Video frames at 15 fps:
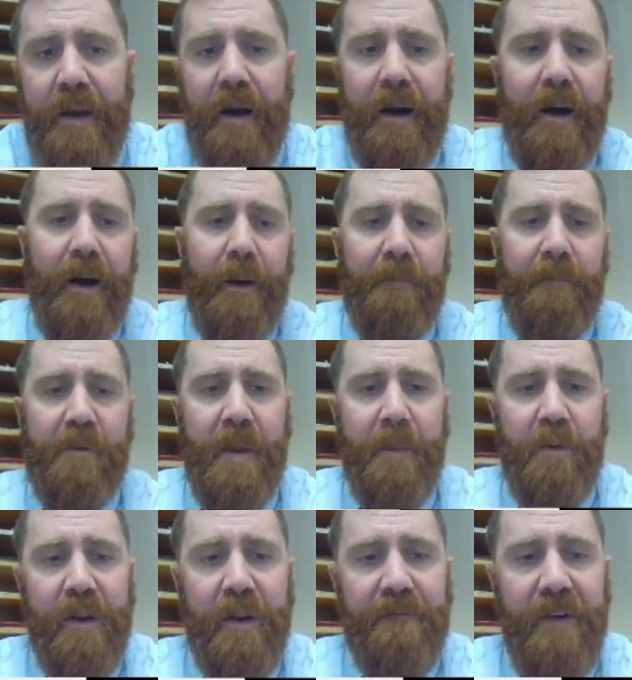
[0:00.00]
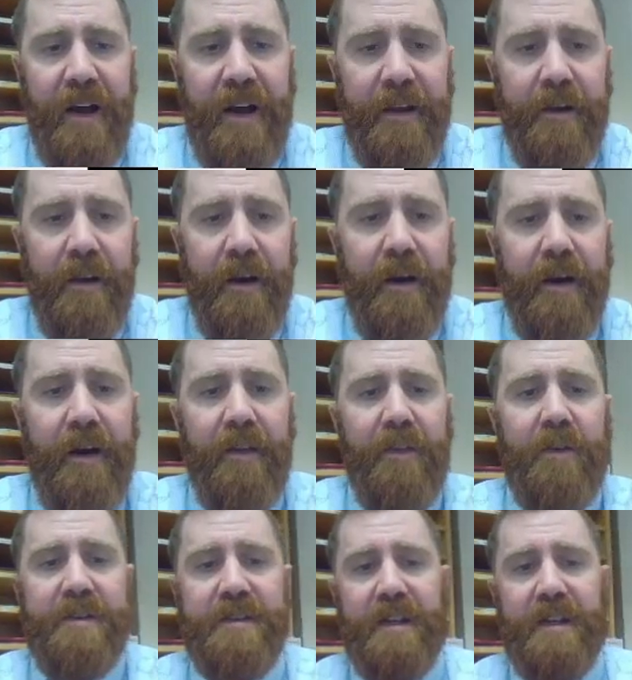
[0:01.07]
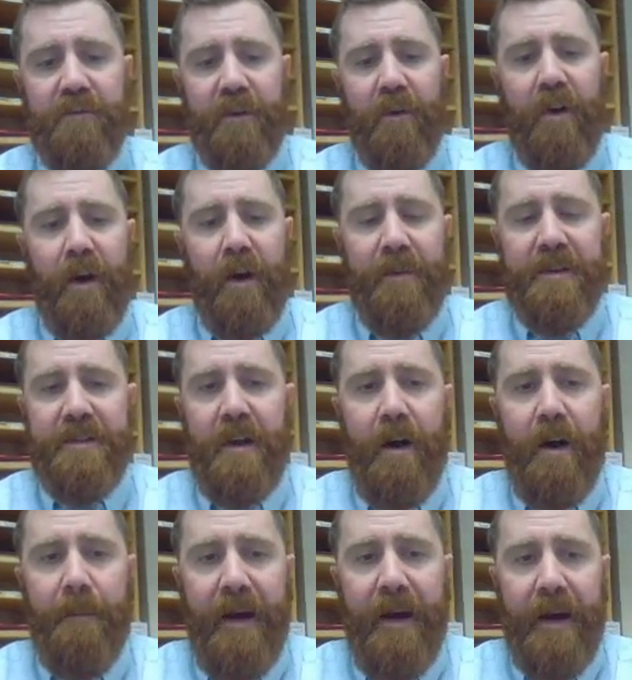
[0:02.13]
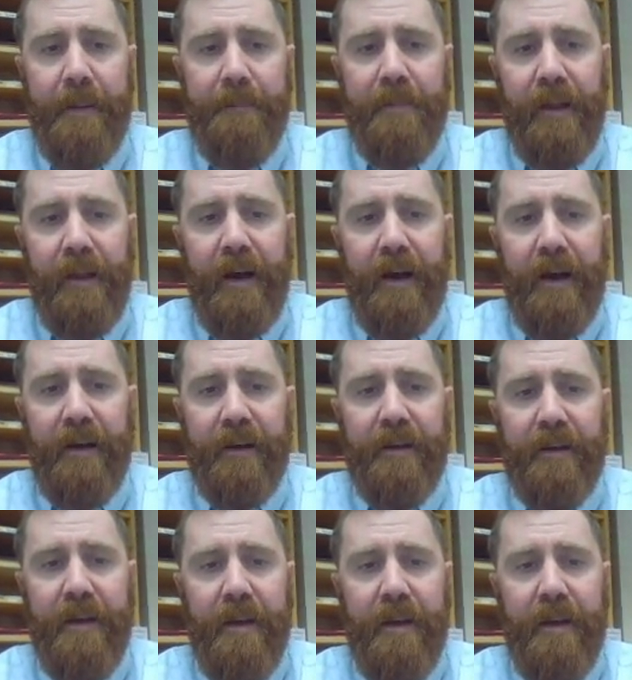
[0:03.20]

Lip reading: Remember, you can find those 6 requirements on my blog.